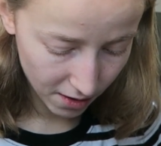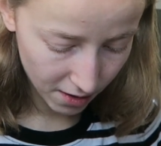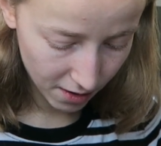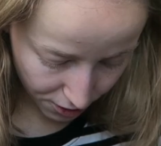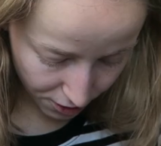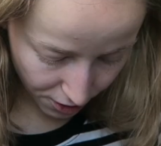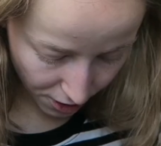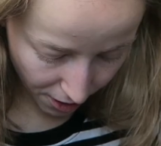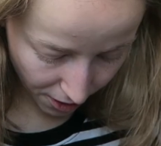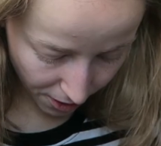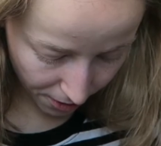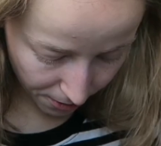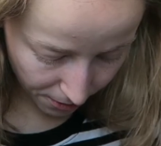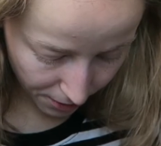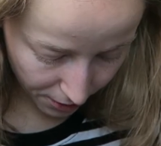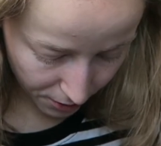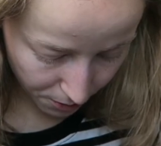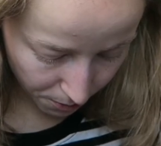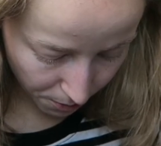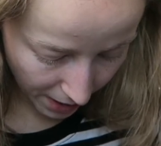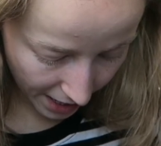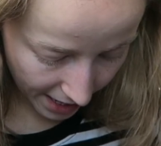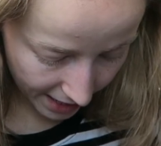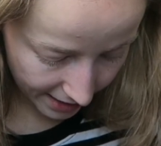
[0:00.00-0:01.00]
So
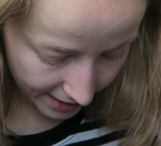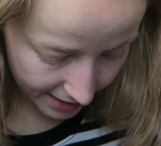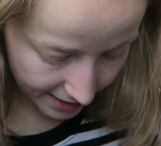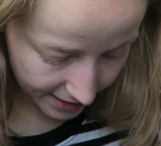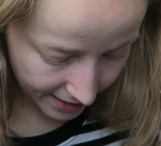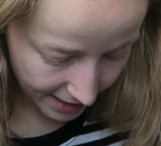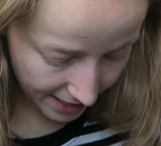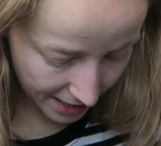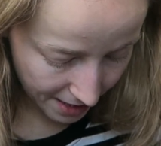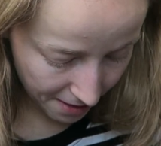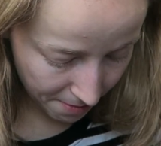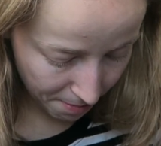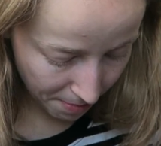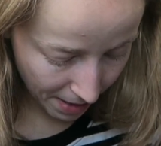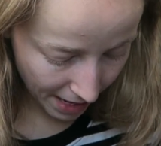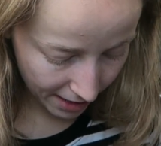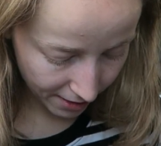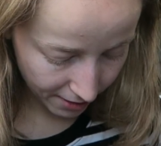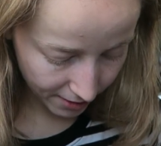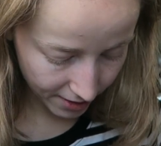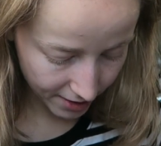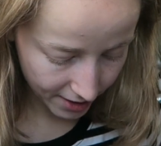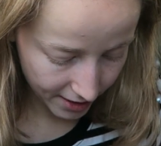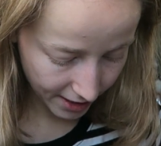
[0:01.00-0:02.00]
as well as the
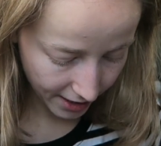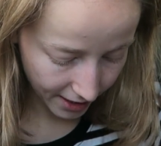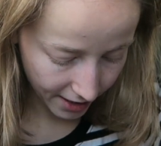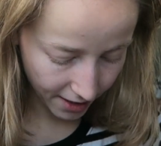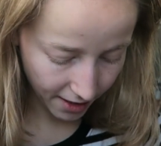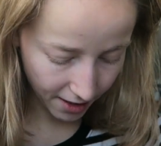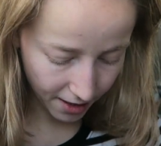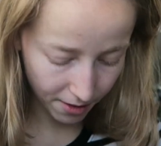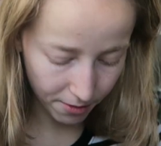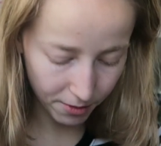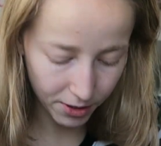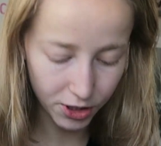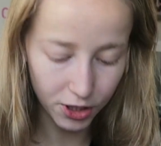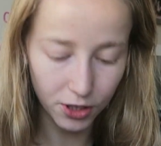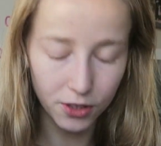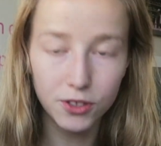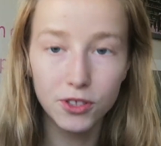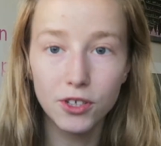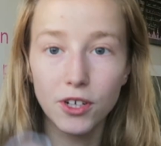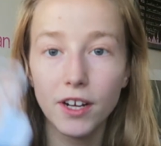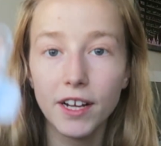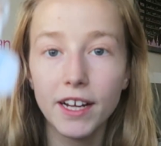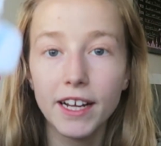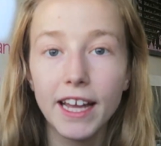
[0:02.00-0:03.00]
Belle sticker, which
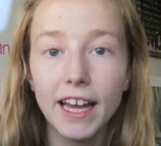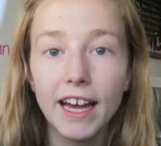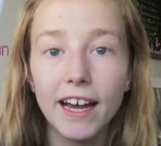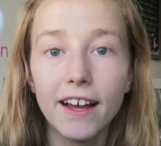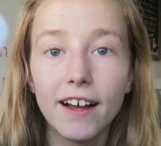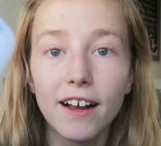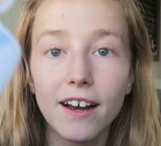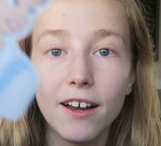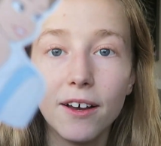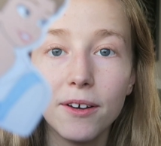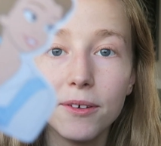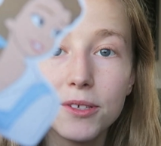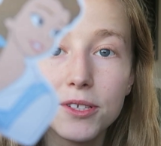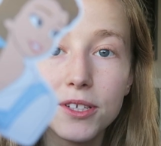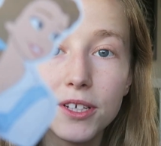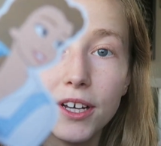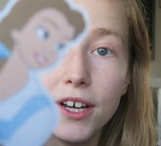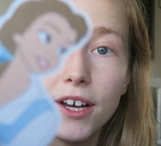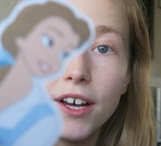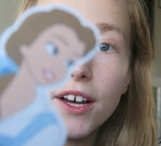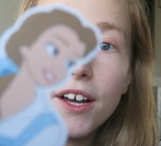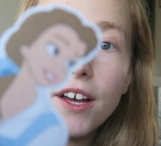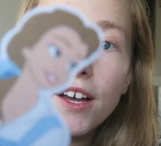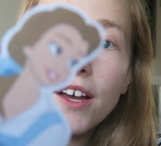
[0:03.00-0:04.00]
I'll try and get a
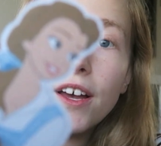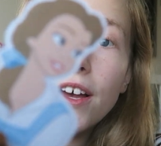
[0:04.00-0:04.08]
closer